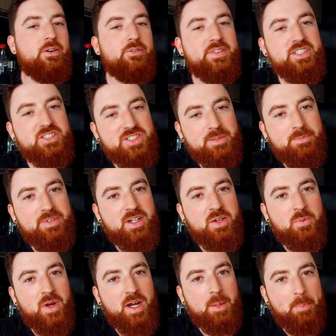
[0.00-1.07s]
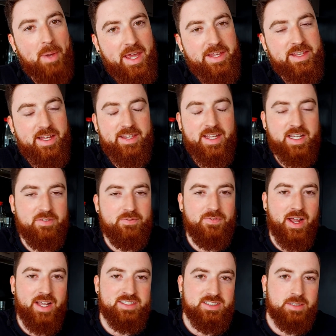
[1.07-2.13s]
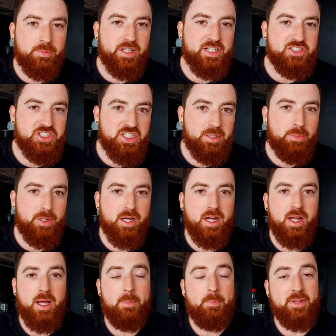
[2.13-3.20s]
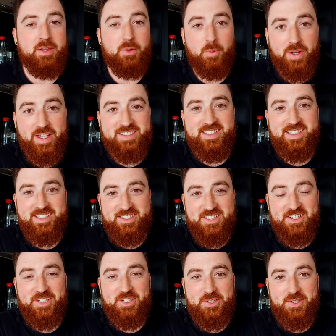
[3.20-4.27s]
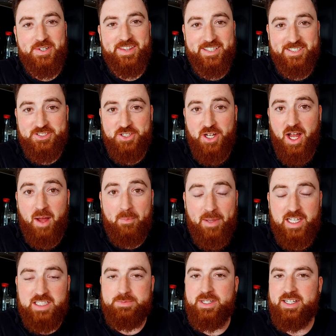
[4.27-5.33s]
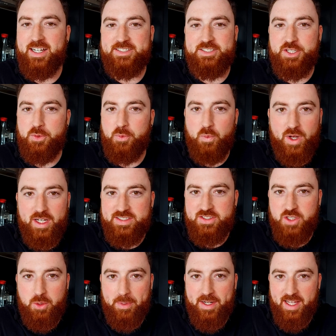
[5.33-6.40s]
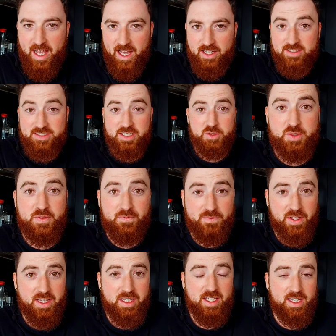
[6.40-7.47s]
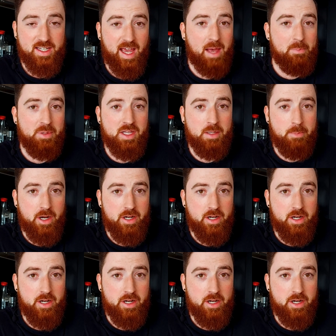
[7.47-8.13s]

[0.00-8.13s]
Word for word: Now, if the gym didn't want to pay that, they could find somebody cheaper, but the reason he started doing this job is because there was nobody else. He was filling a gap in the